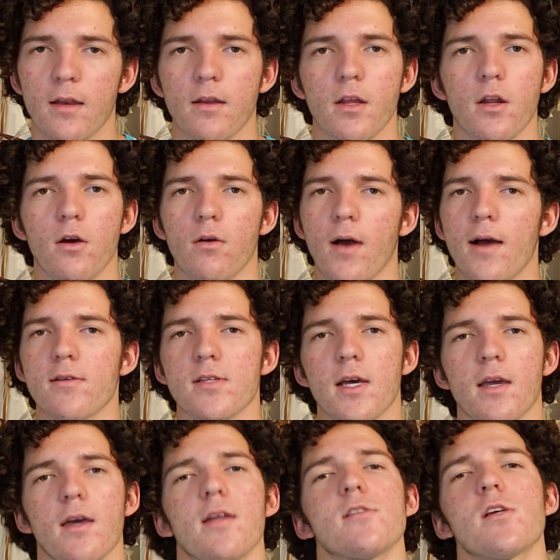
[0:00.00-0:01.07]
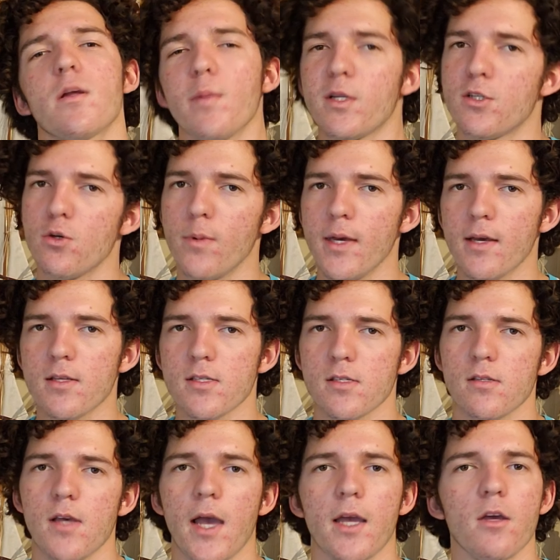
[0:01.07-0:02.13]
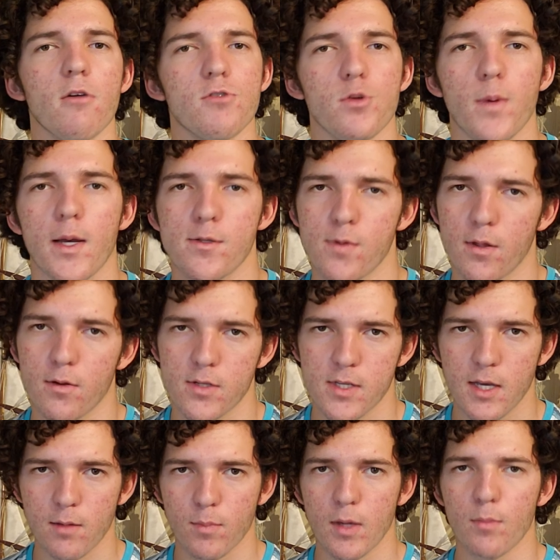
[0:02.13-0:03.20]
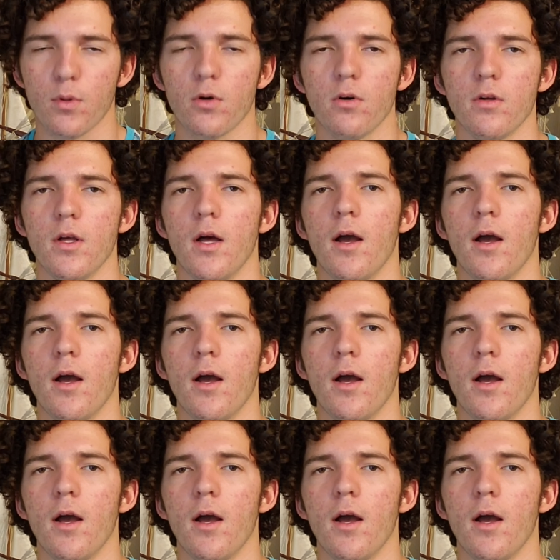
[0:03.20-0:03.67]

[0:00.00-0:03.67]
You know, I was like, it's gonna be 2 weeks. I can go 2 weeks without seeing people.